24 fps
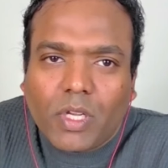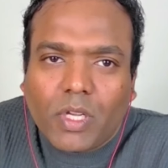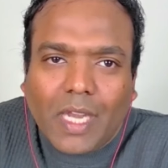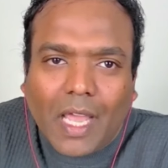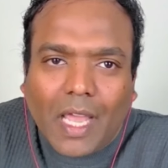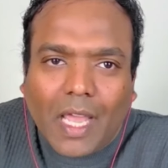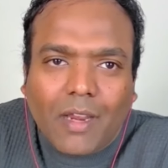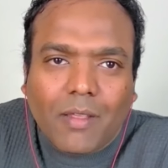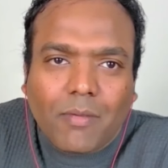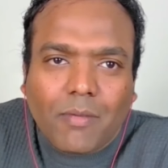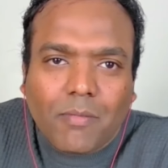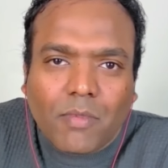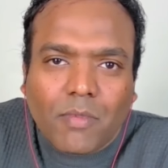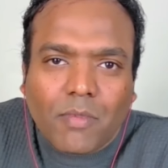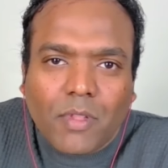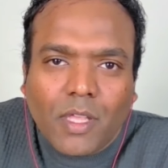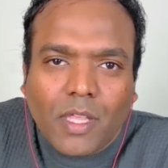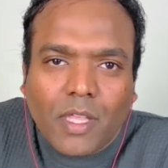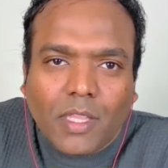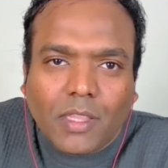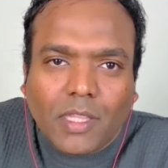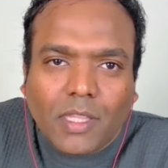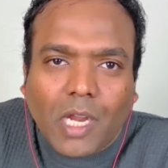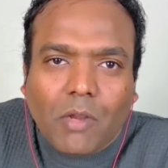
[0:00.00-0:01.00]
them
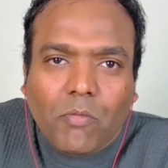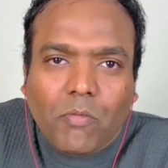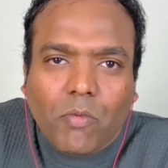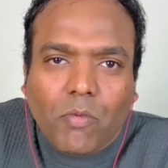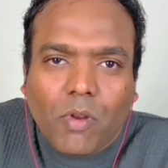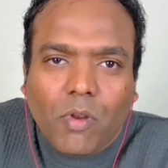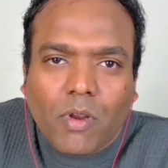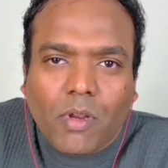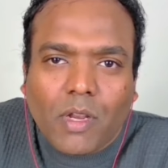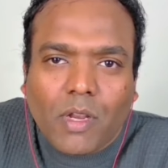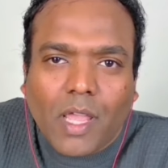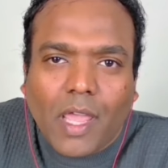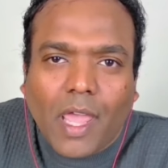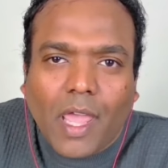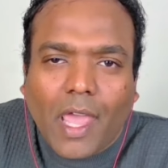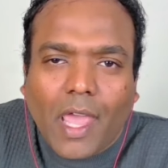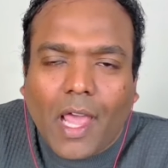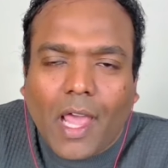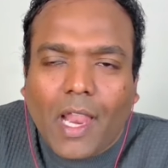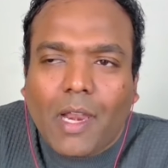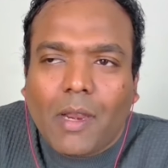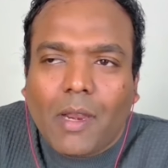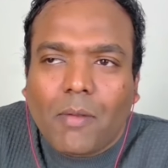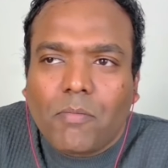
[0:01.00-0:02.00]
that will
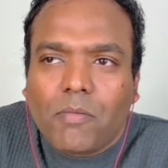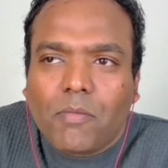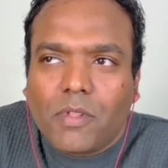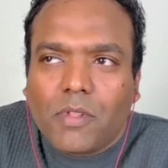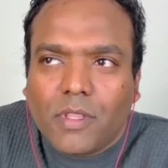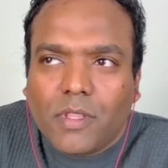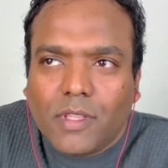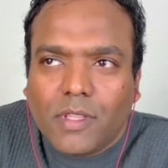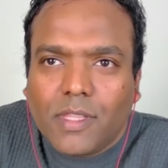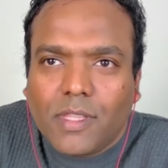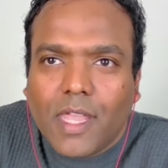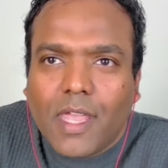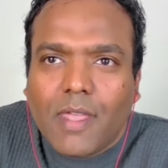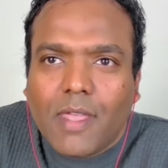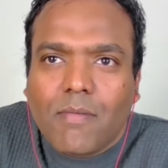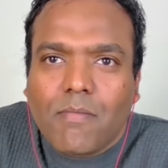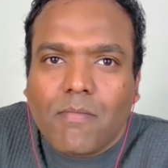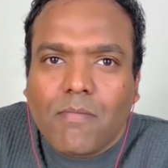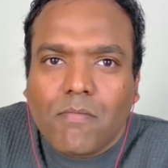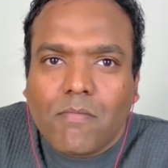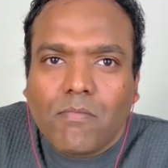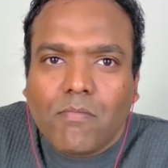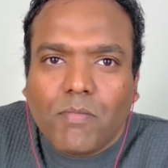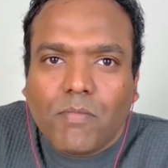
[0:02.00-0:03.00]
help
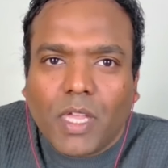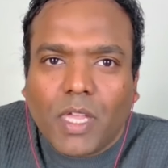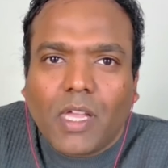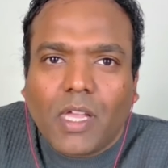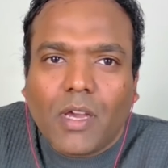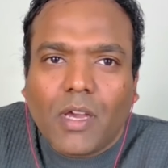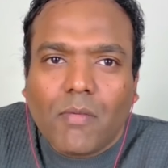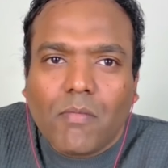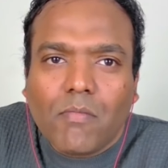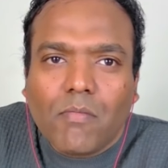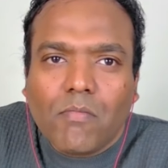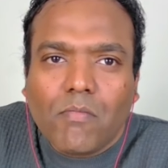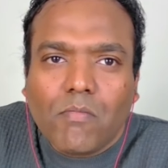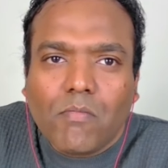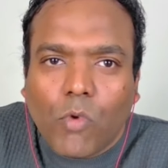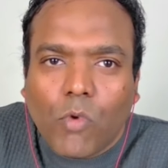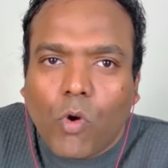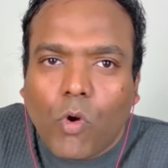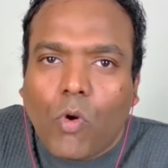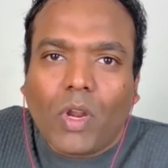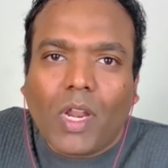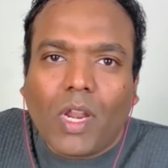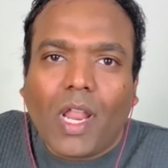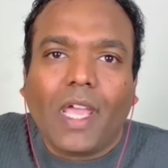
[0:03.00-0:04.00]
them become
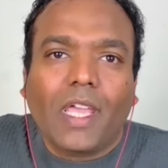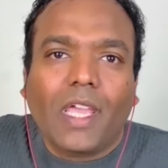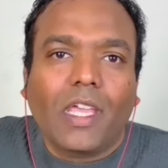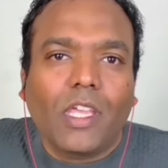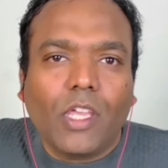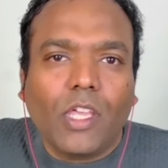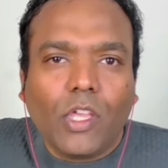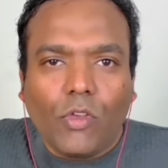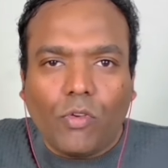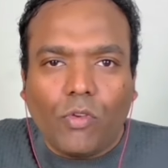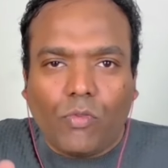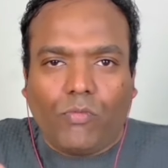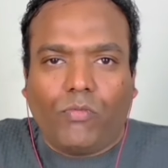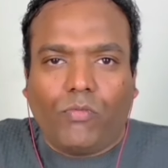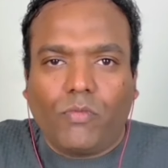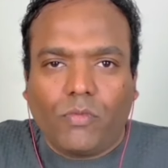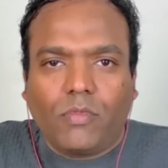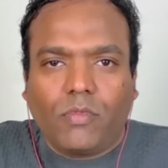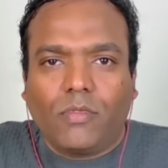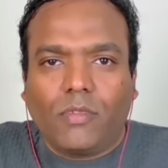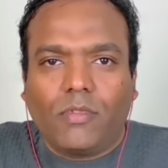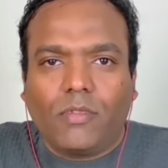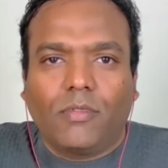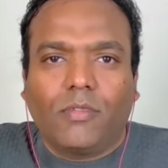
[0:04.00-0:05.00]
more like you?
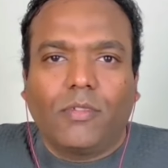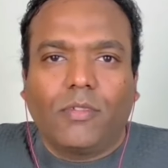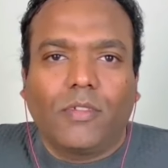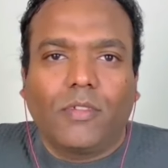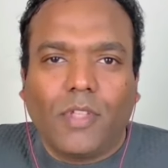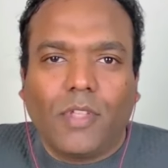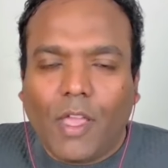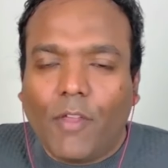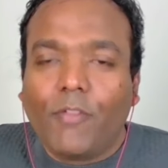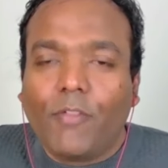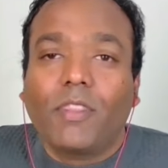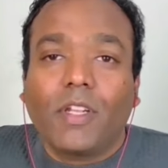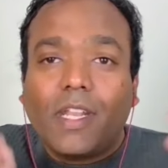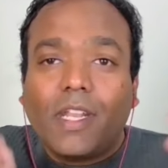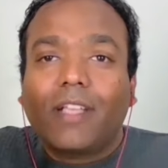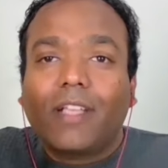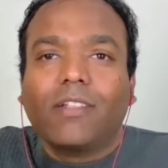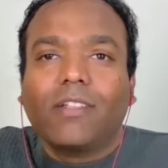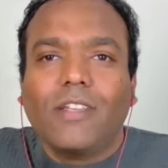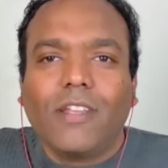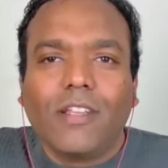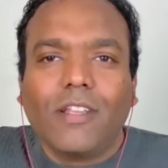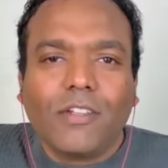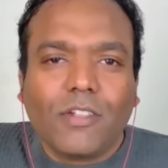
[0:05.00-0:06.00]
If the
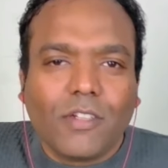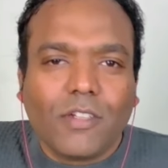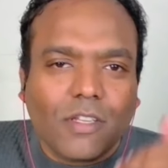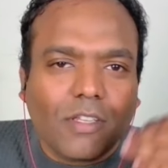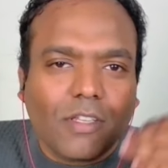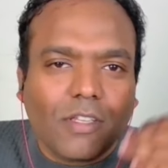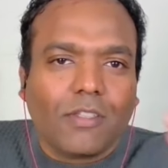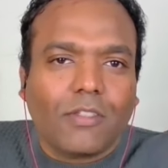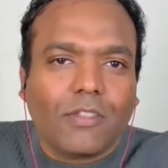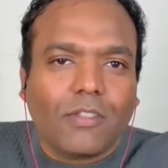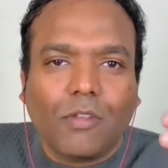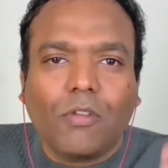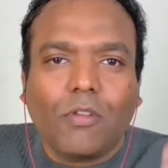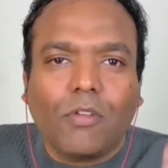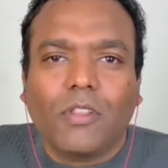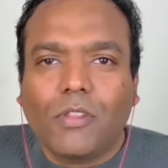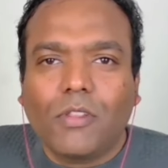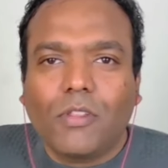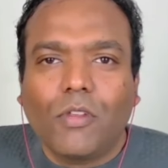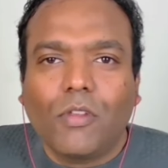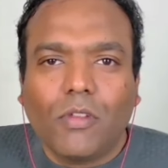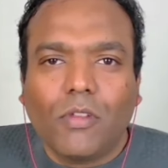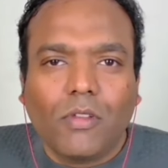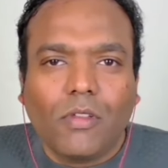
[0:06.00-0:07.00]
destination is
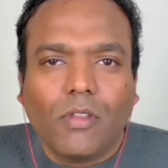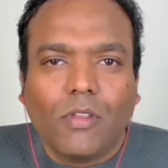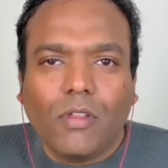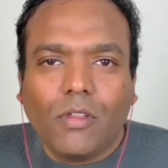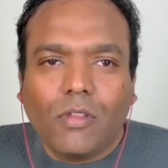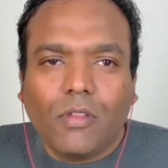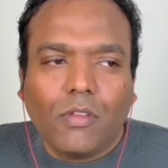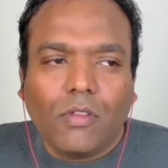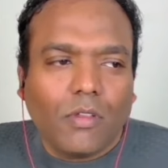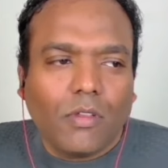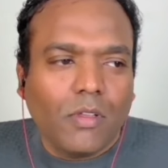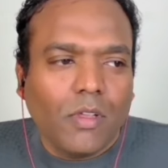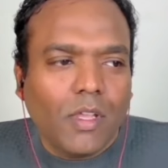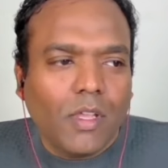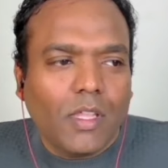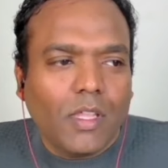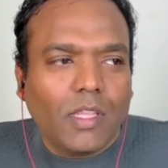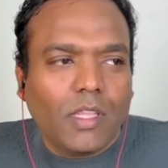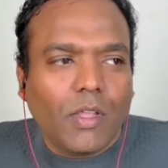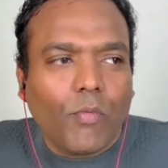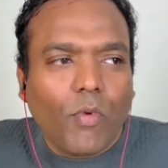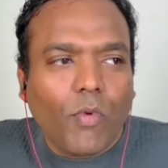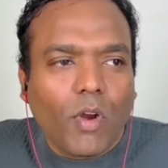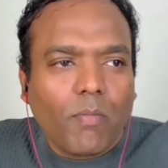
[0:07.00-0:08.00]
they
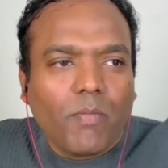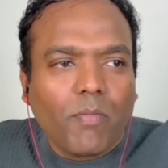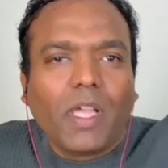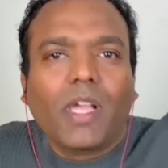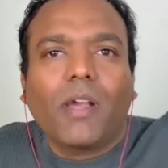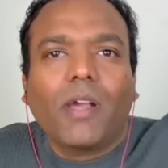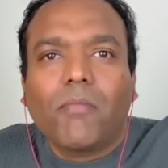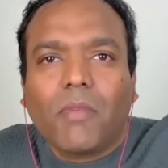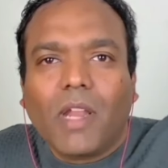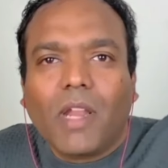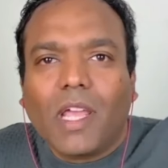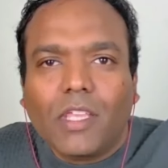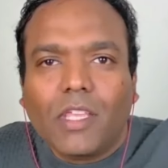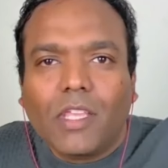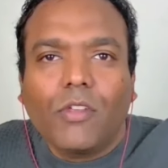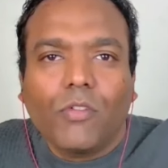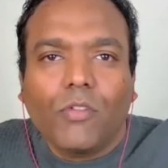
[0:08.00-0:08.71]
want to become like you, so